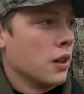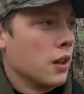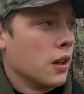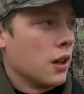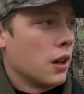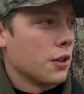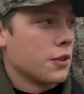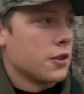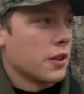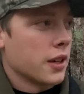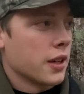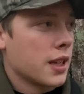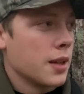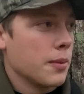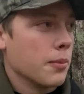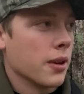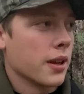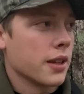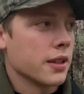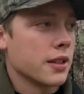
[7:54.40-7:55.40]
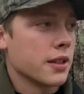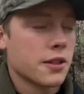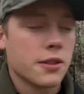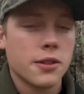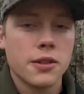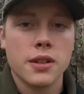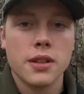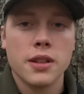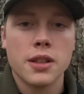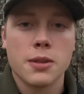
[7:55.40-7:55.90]
I'll try to keep bringing these to
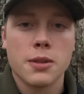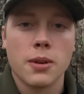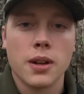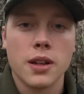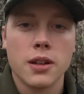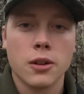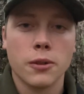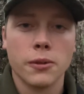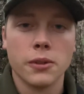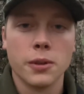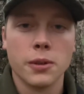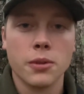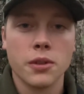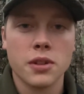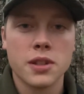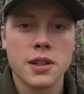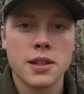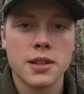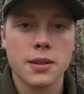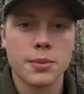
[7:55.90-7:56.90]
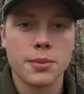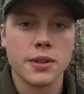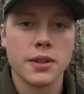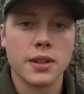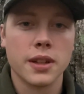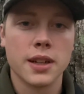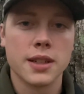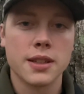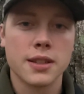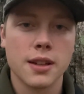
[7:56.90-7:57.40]
you this way. Hopefully we'll see something the
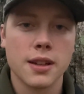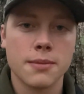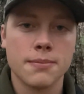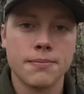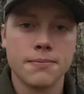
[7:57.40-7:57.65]
next time.